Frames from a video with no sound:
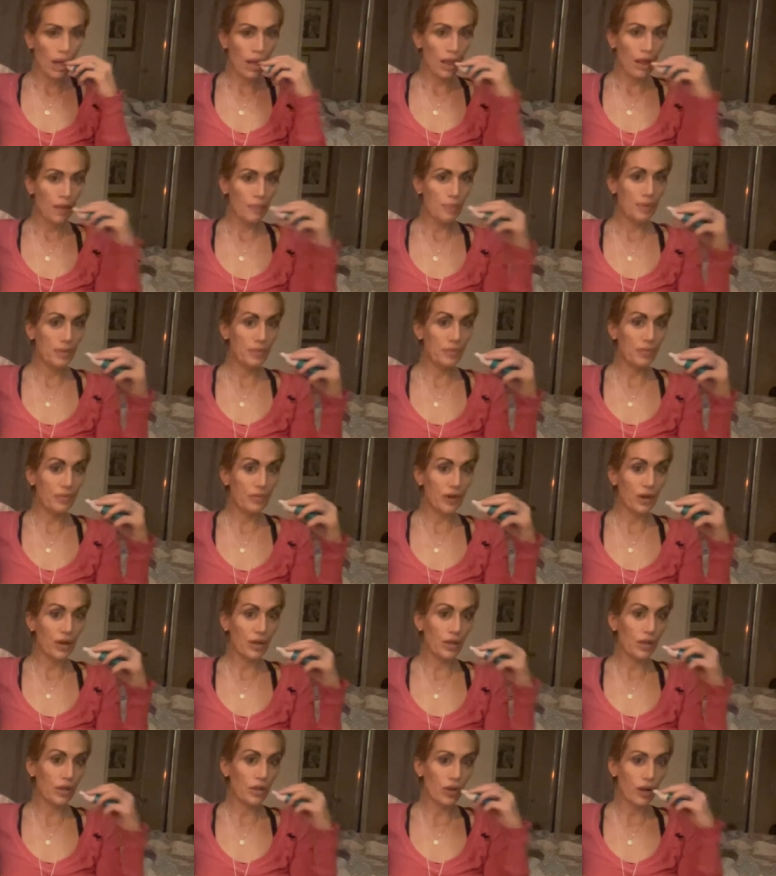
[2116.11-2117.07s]
It'd be
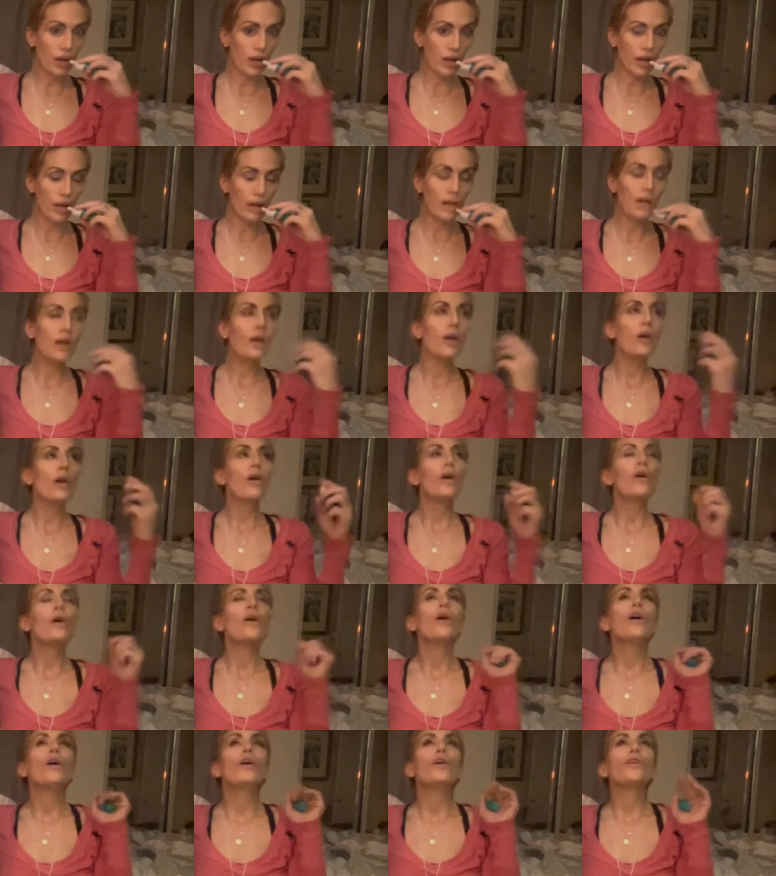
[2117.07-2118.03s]
fucking great.
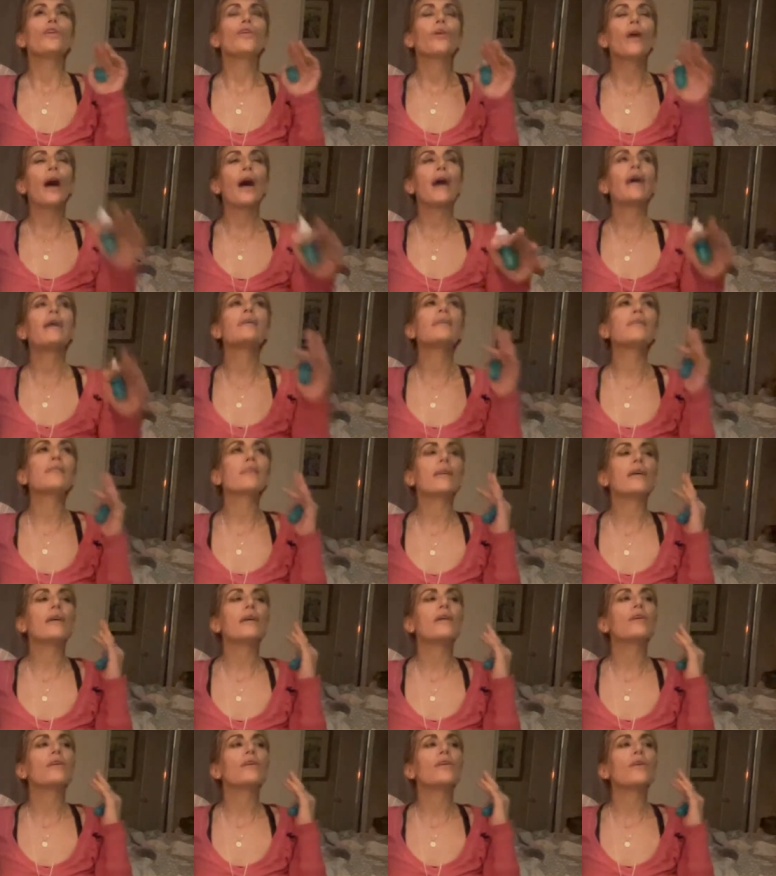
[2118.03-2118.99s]
You guys,
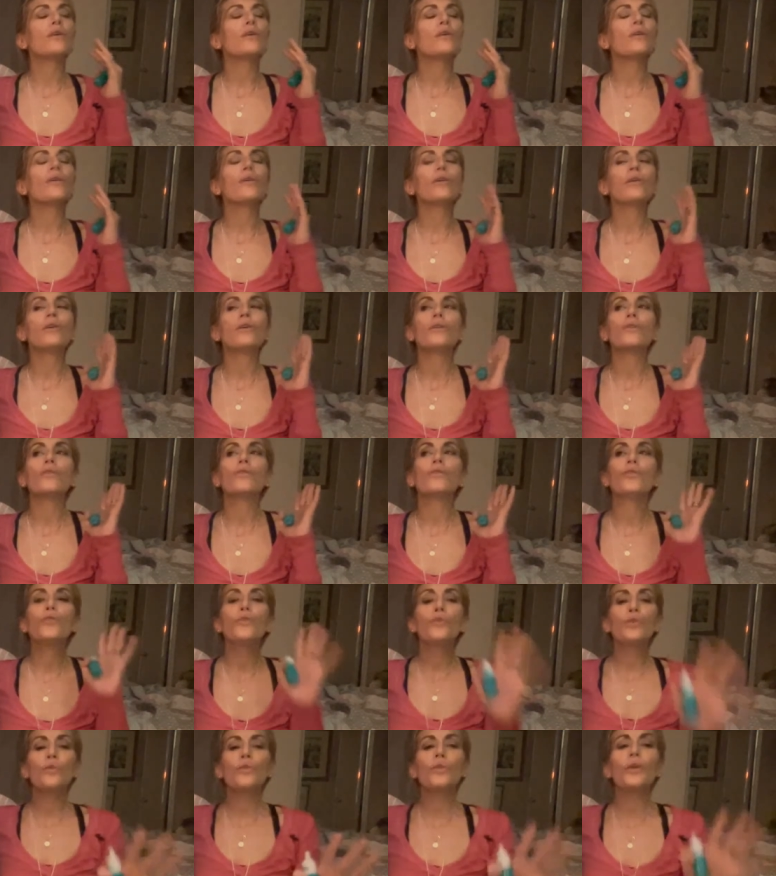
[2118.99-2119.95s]

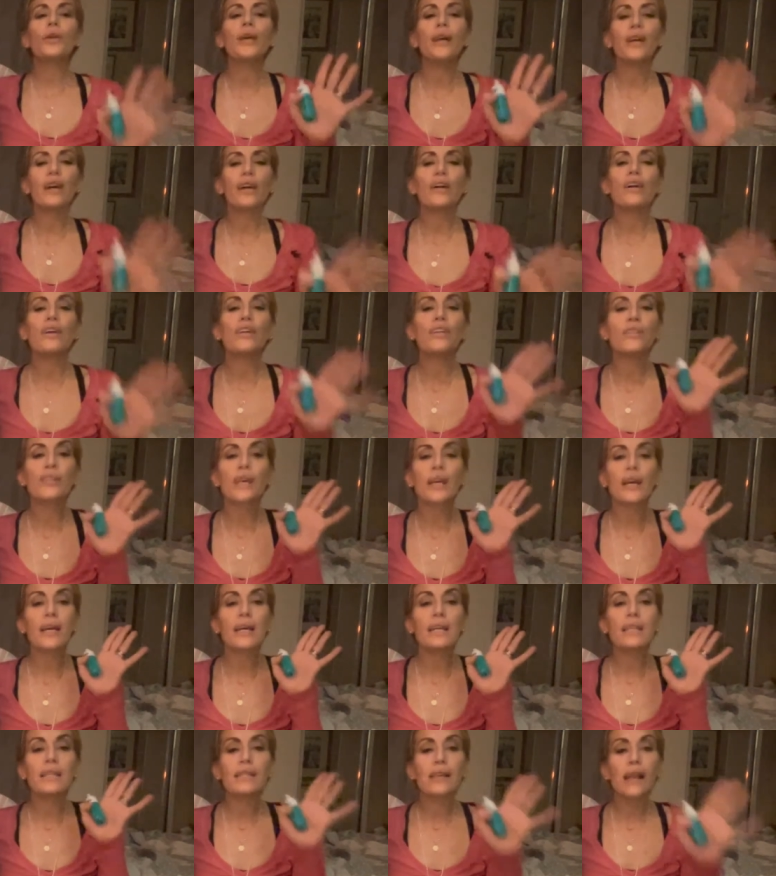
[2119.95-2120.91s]
New Year's
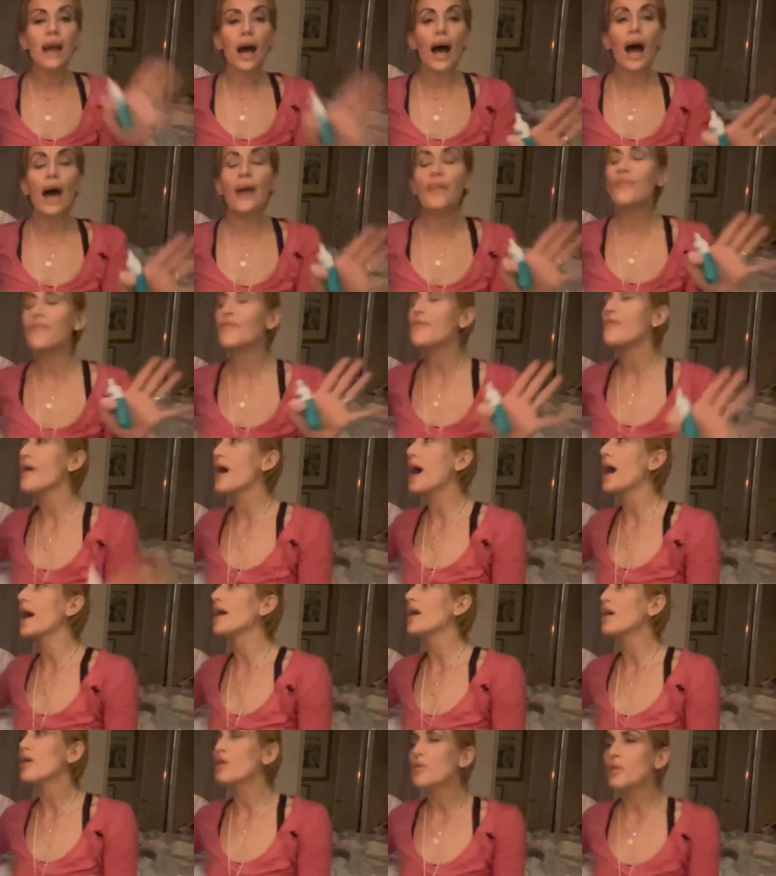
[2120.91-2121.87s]
is not
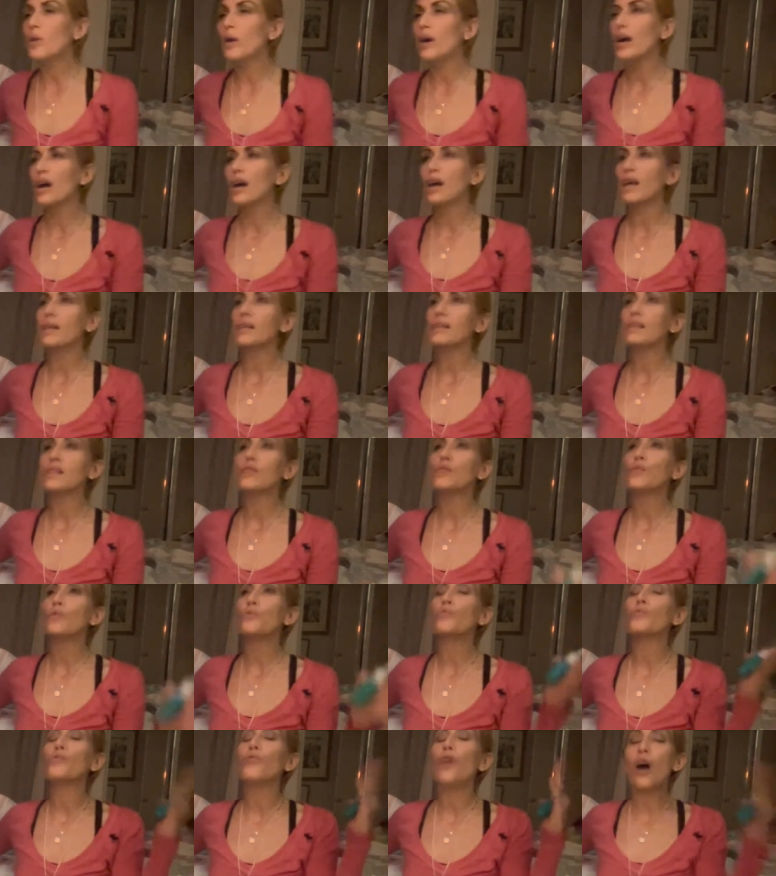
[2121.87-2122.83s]
fireworks.
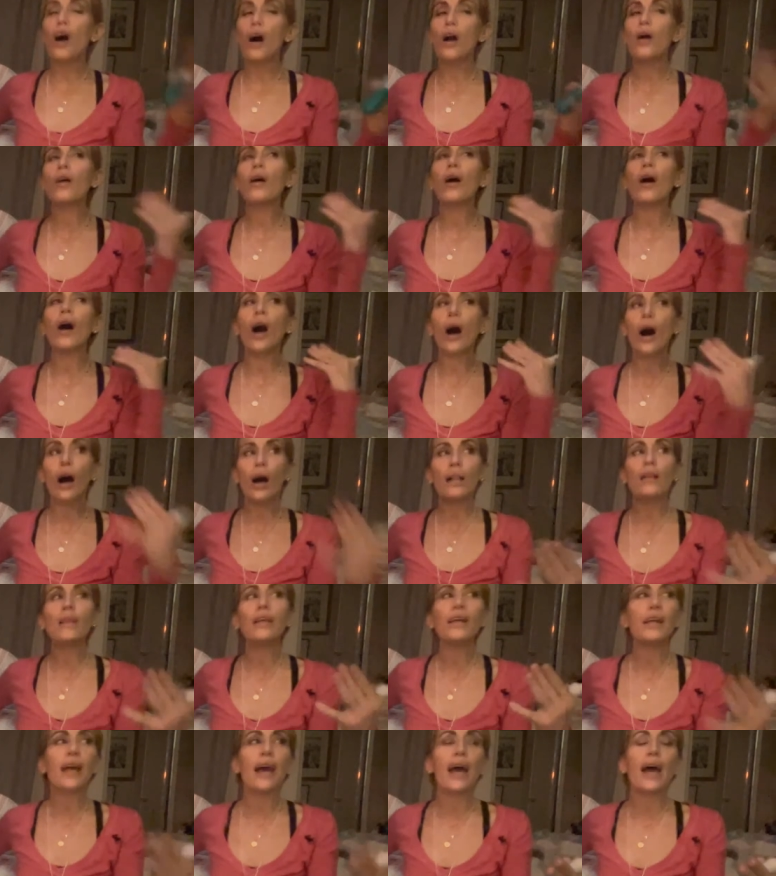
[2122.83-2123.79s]
Wrong
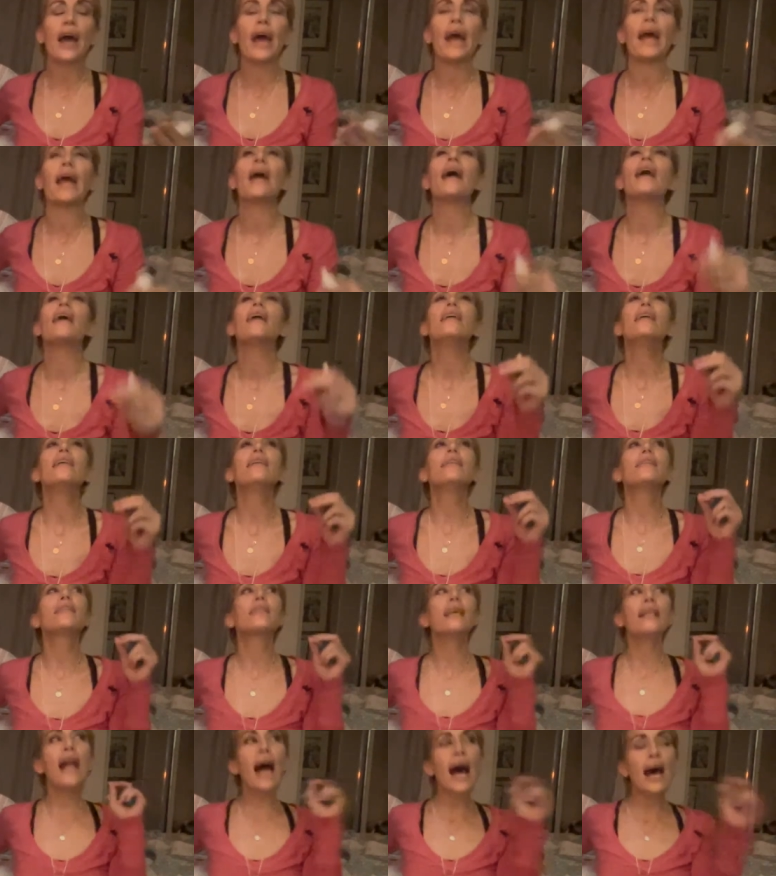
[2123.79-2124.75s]
holiday.
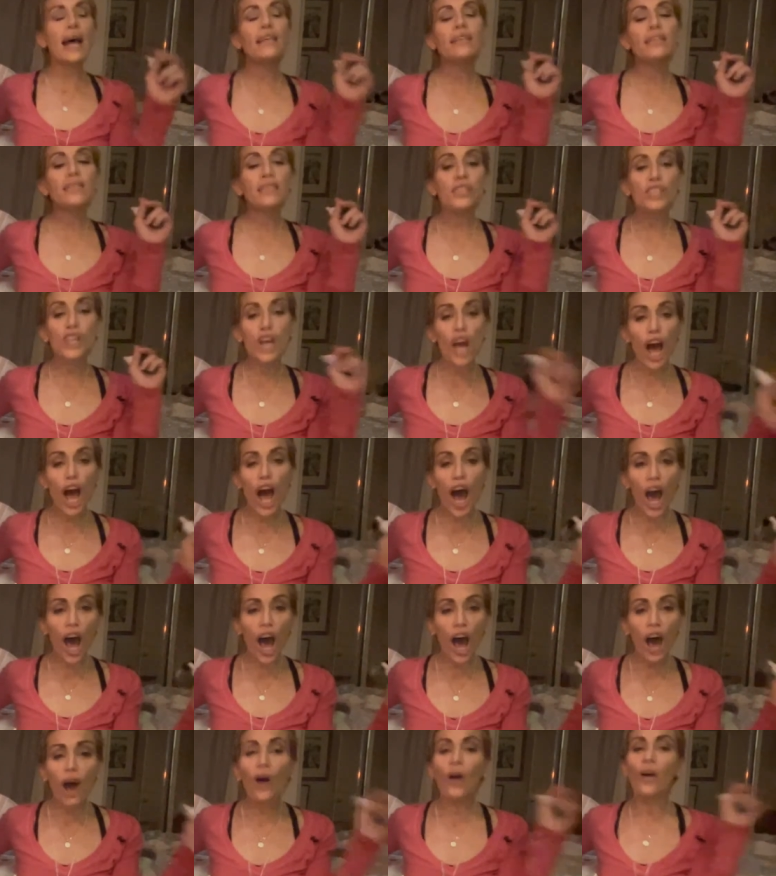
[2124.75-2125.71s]

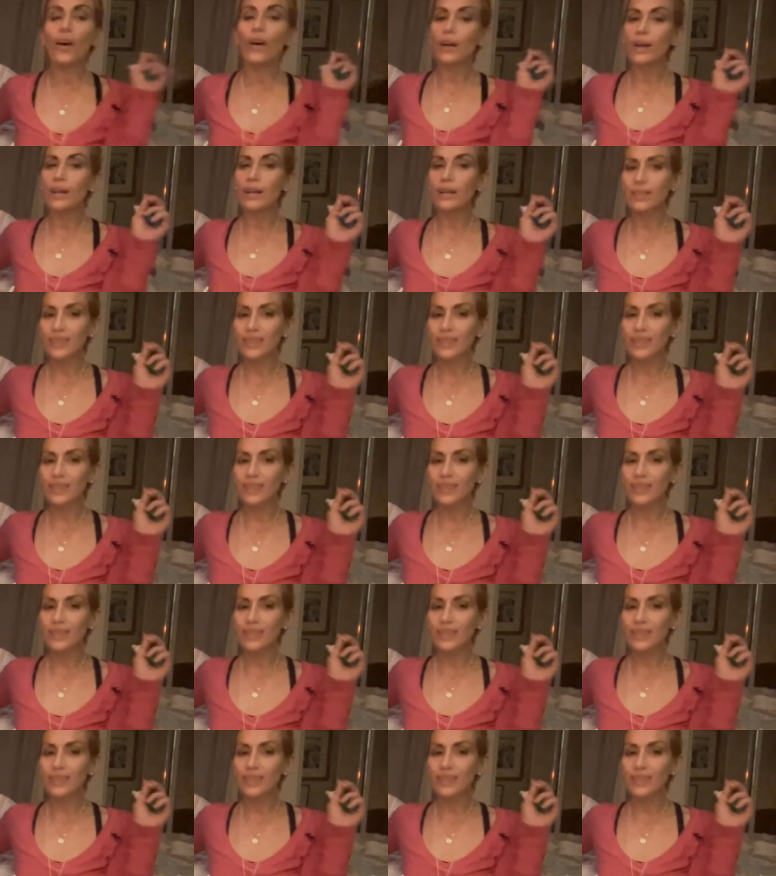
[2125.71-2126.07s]
Silencio!